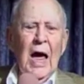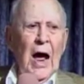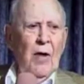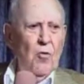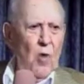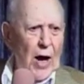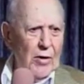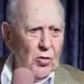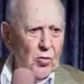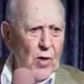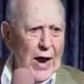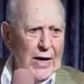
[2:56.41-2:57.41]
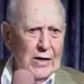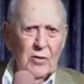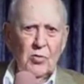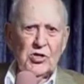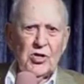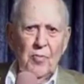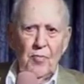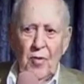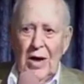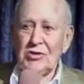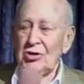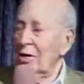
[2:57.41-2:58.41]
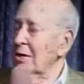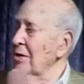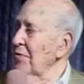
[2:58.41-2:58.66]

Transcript: and Ronald Reagan was the president